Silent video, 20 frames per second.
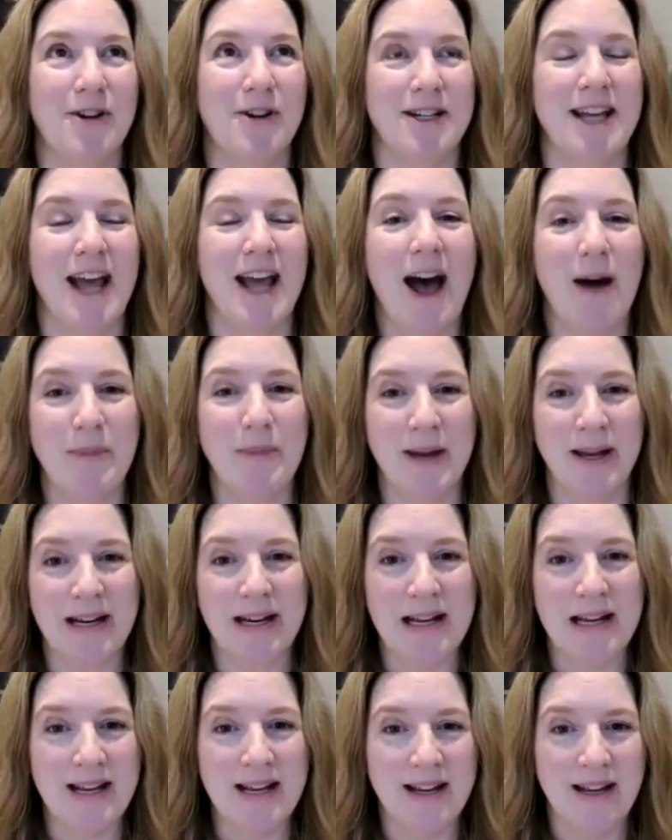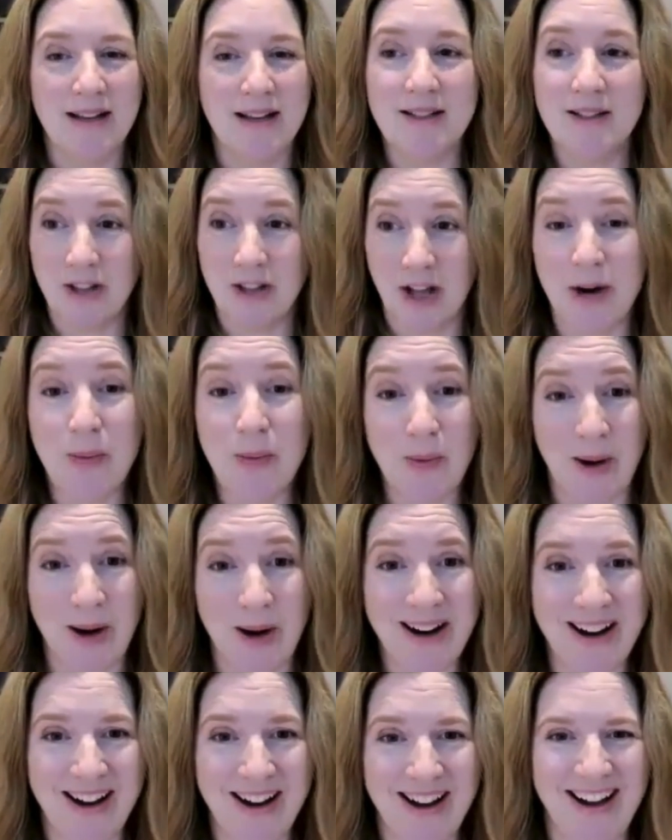for it to happen. It's a lot of
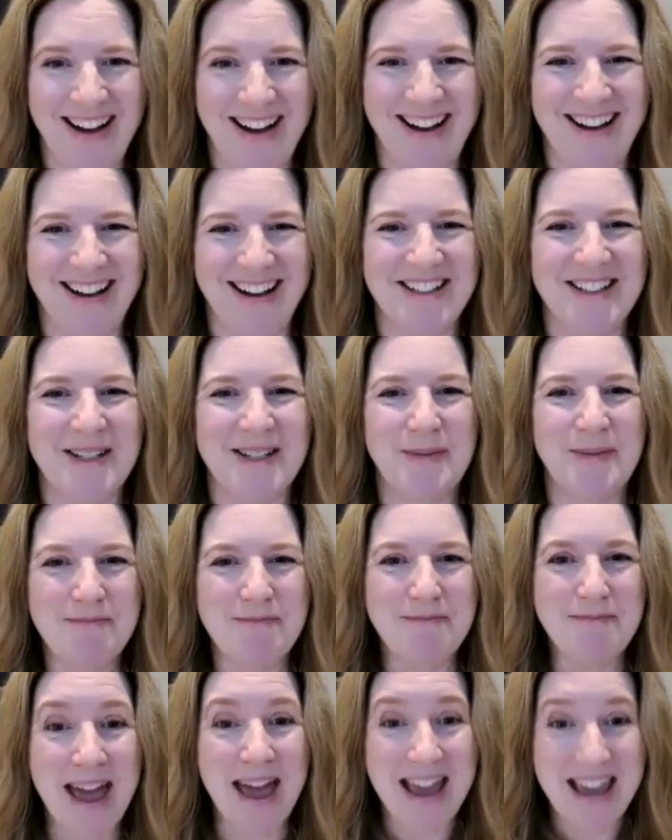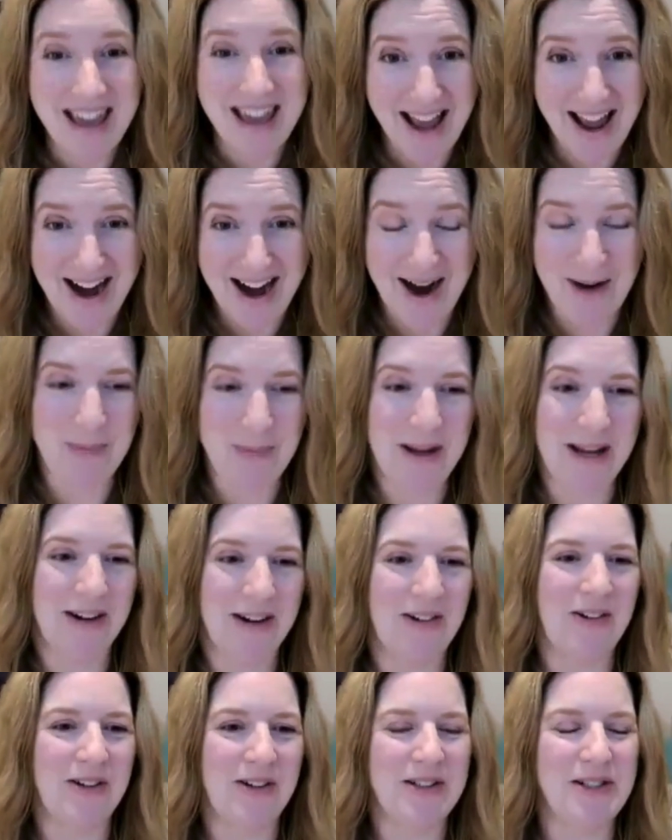work to make it
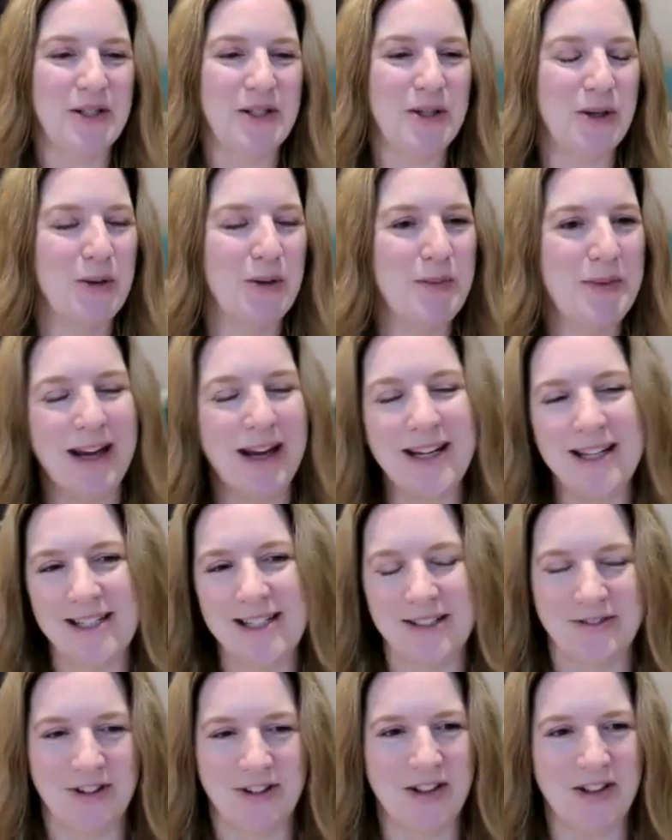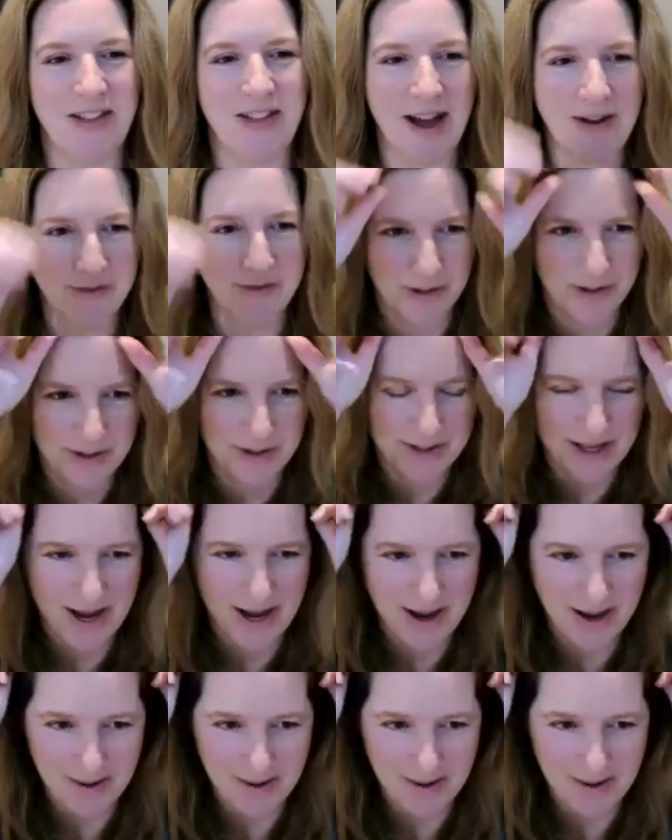happen on so many different levels.